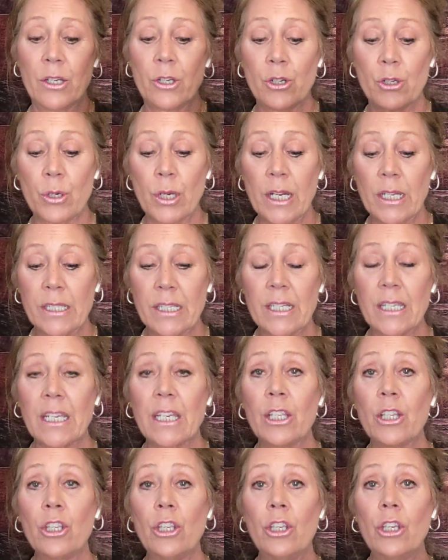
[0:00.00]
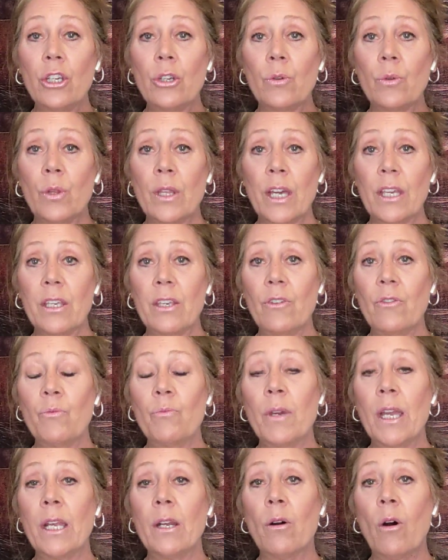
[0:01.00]
Trust in you that you've
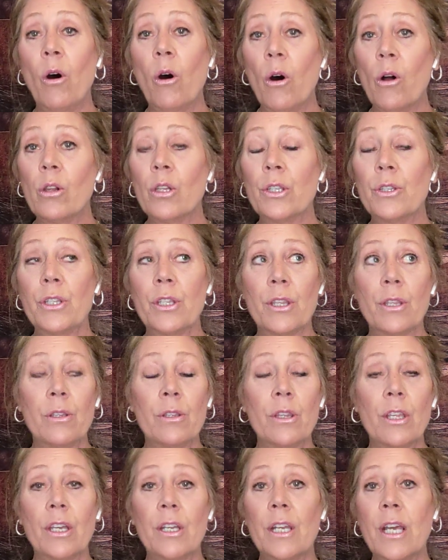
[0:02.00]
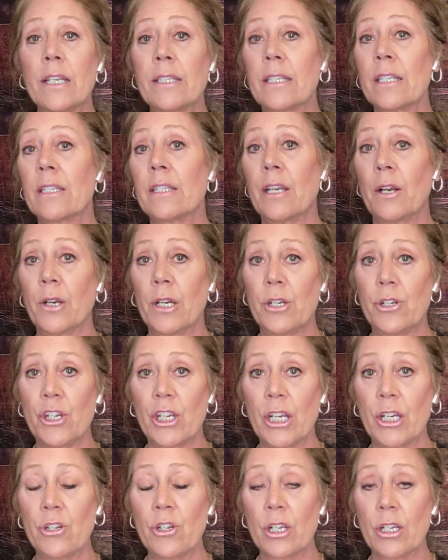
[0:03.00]
made all of the, the necessary
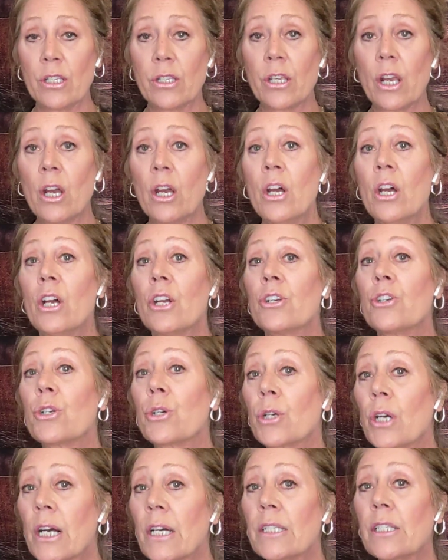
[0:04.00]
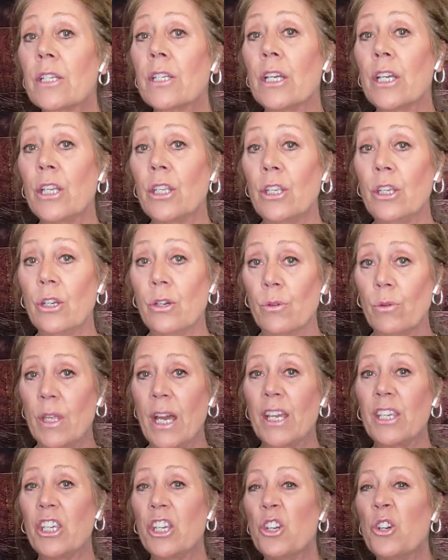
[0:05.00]
changes. Trust in you
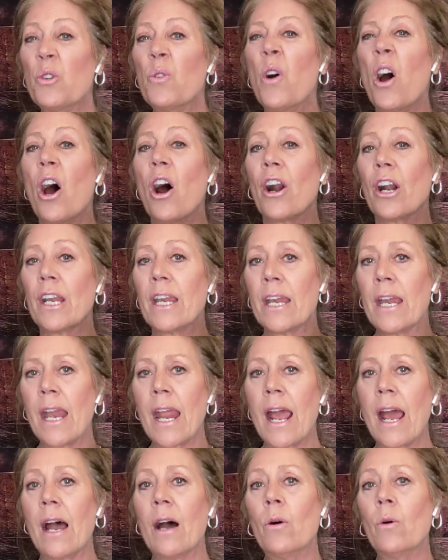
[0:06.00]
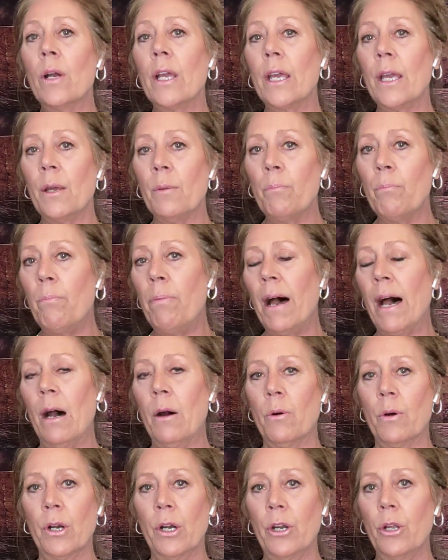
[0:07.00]
that you are now
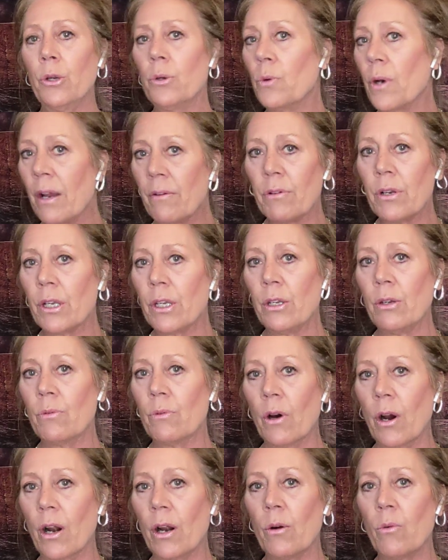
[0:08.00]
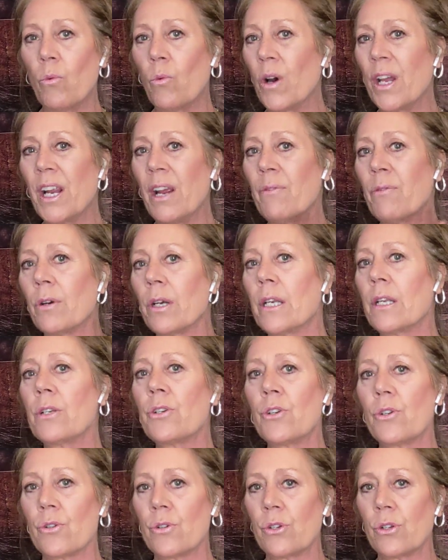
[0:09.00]
empowered, whoever you are, whatever it is
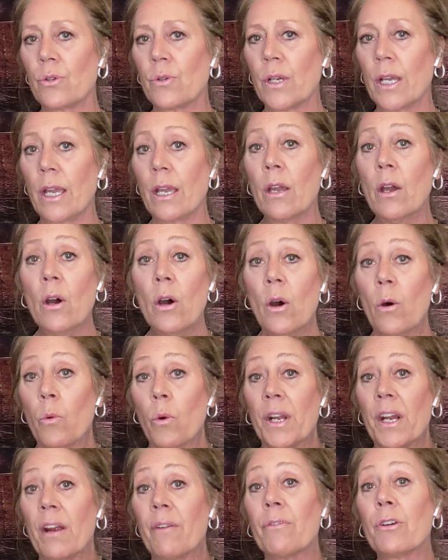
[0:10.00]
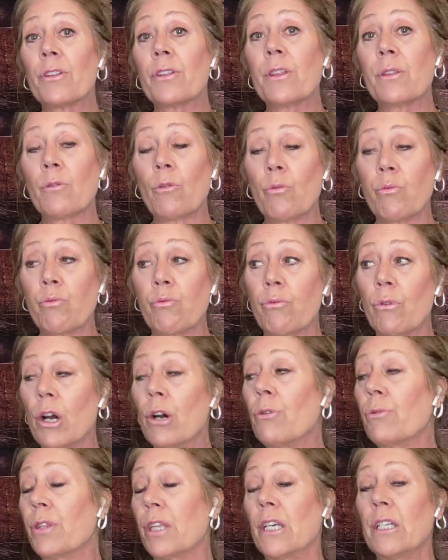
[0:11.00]
you're doing, whatever
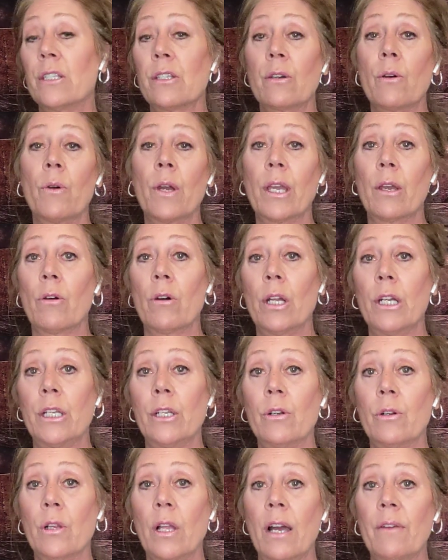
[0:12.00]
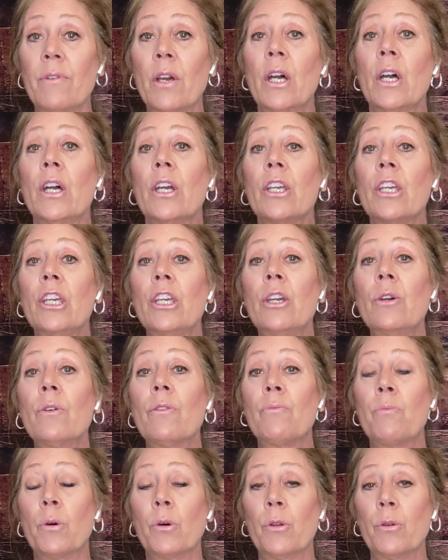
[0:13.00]
growth is going on in your life, you
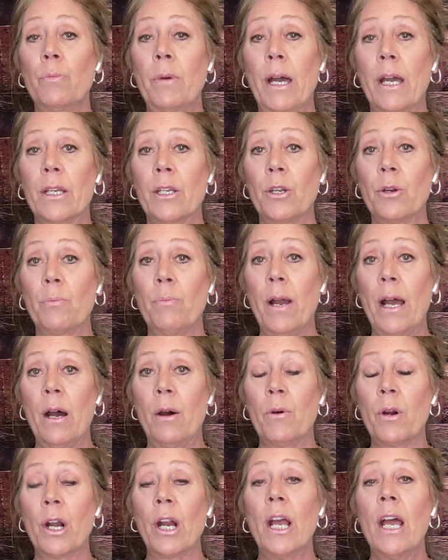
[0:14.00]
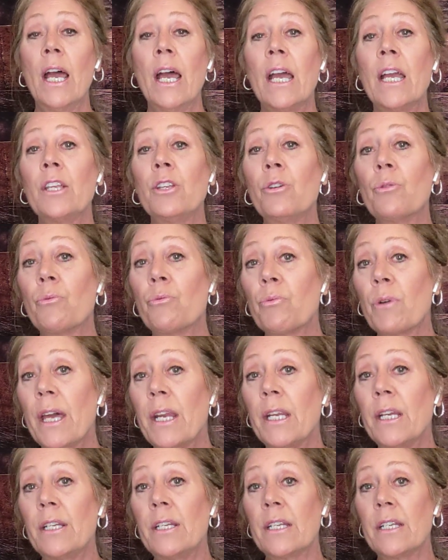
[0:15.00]
have pulled back your power and you're
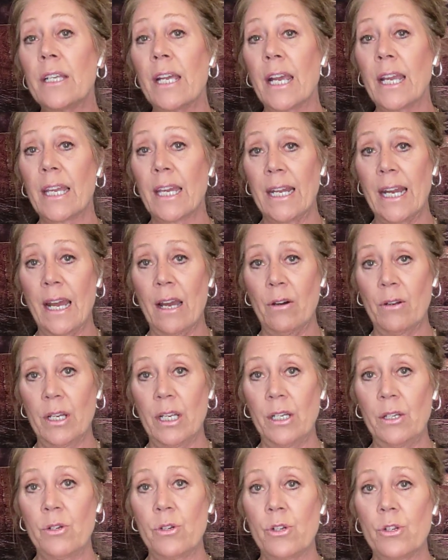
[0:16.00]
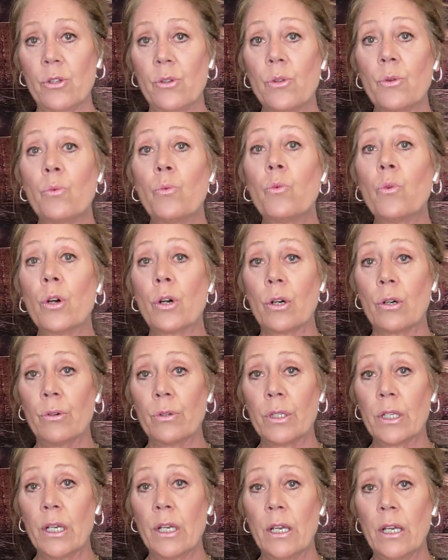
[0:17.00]
ready to take it out into the
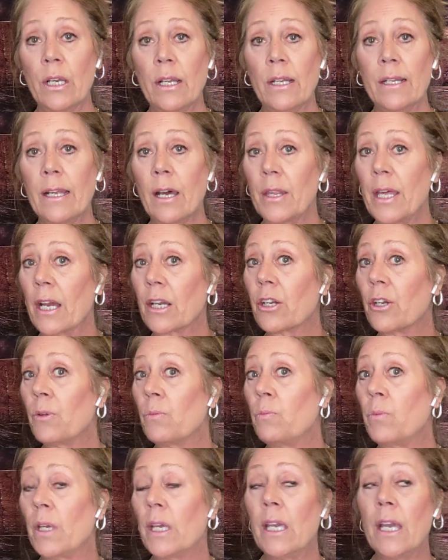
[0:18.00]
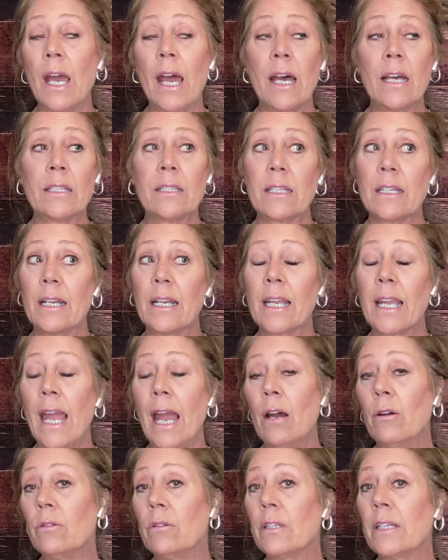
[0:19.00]
world. Now that could be as an
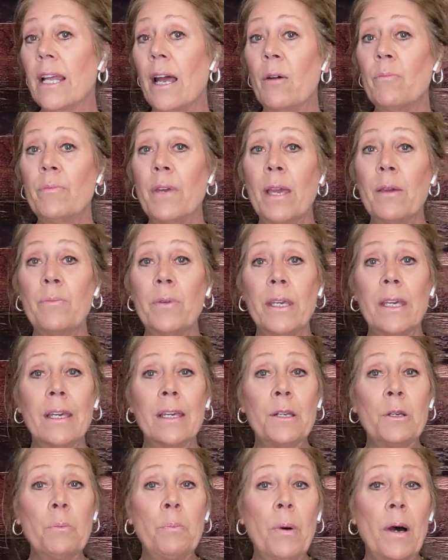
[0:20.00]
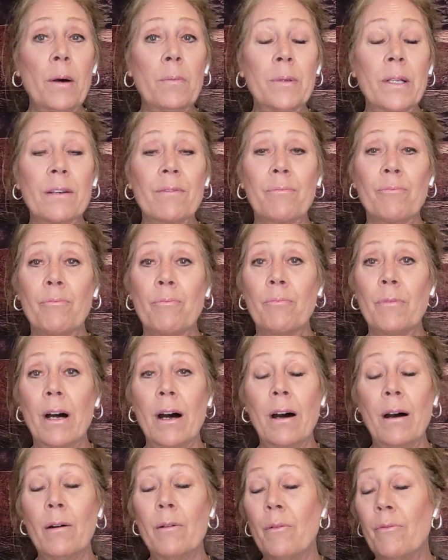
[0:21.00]
accountant, that may be in a public
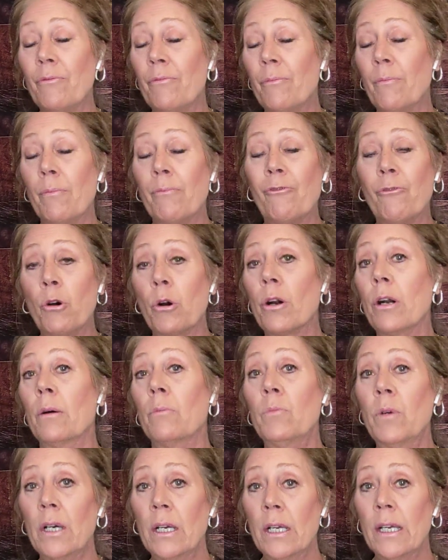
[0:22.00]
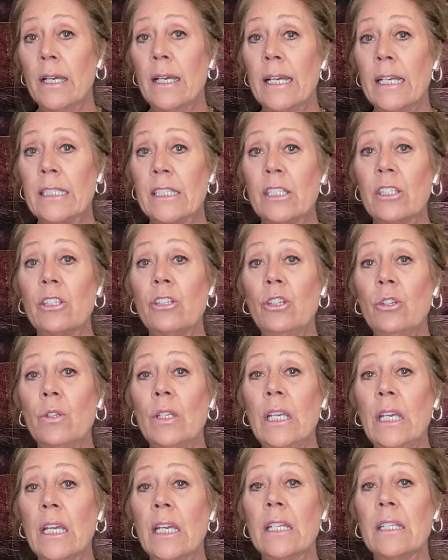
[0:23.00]
uh, forum. It's
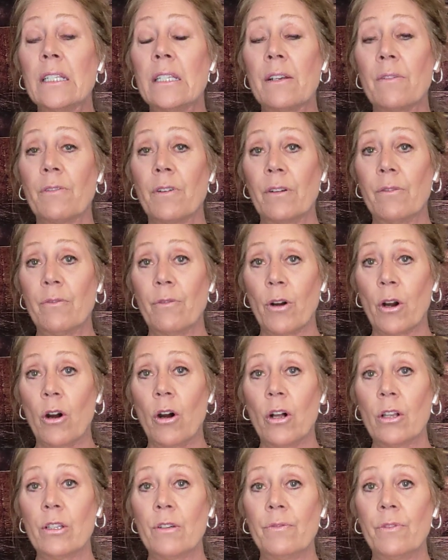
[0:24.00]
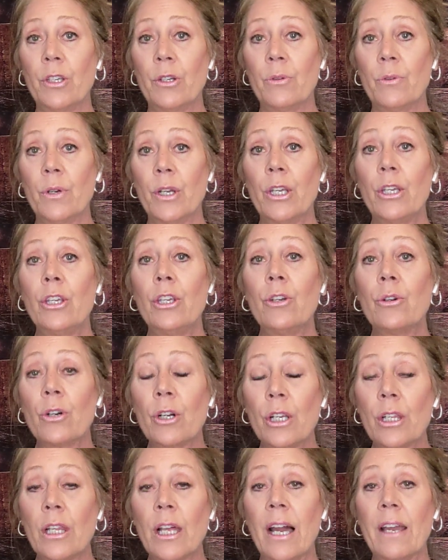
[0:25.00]
unique and different for all of you.
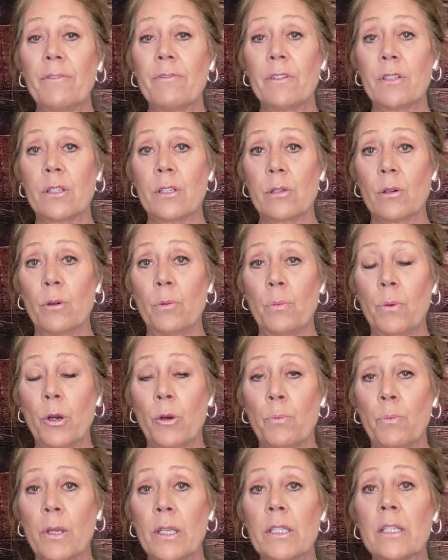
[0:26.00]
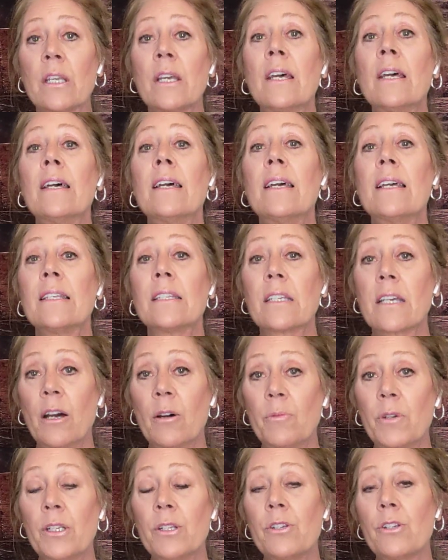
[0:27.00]
Your life and soul purpose is
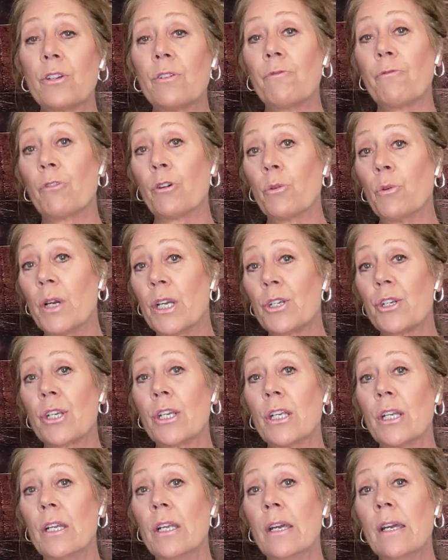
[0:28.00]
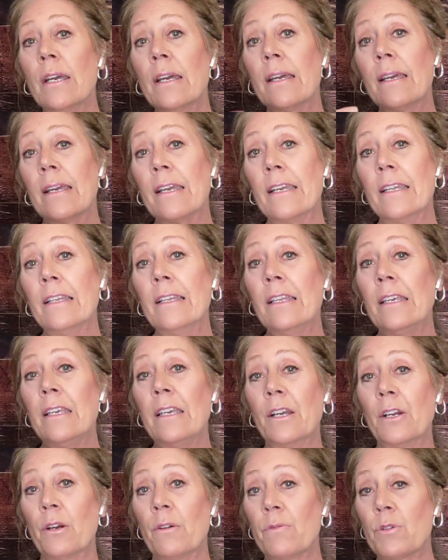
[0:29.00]
coming to fruition in the
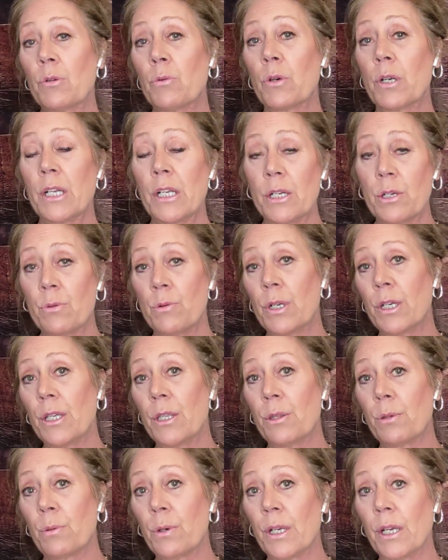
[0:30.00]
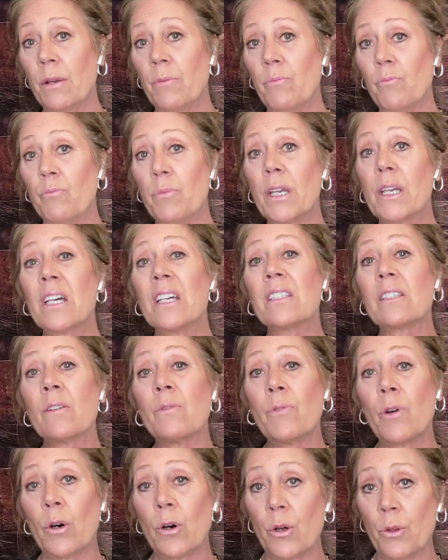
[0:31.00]
year of twenty twenty-three because
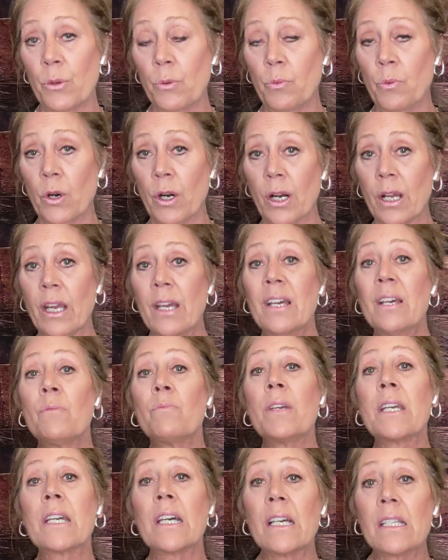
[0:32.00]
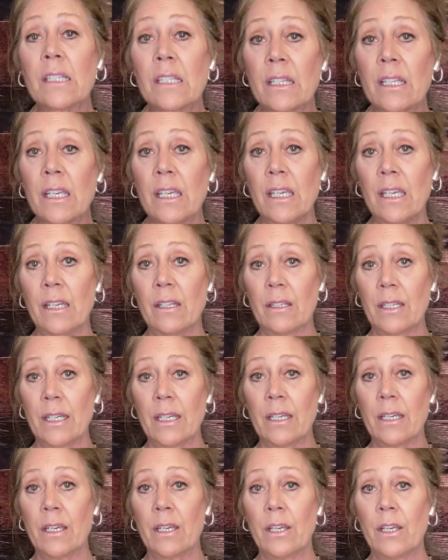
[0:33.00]
of all the work, because of the
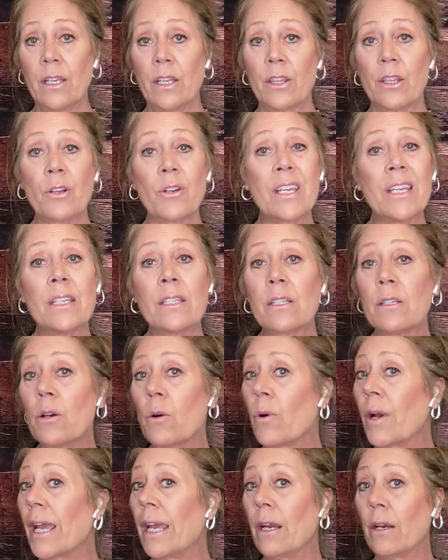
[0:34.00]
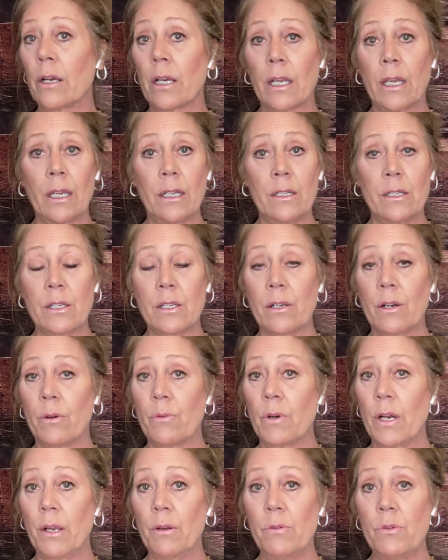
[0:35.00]
healing. There is no arrogance
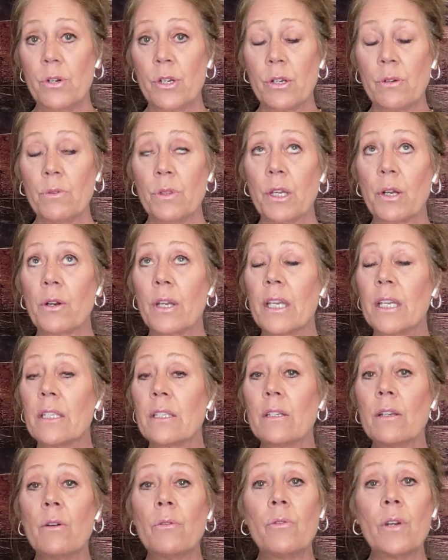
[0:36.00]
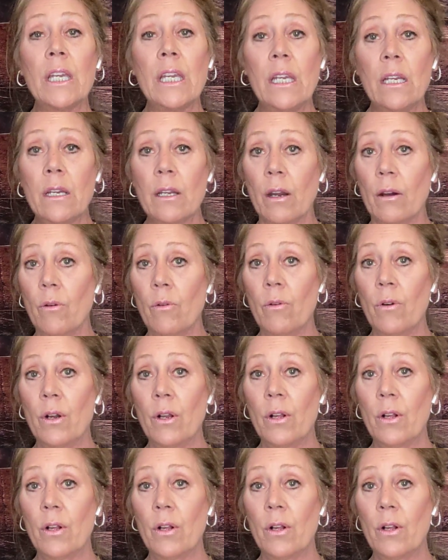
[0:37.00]
around you. There is no ego.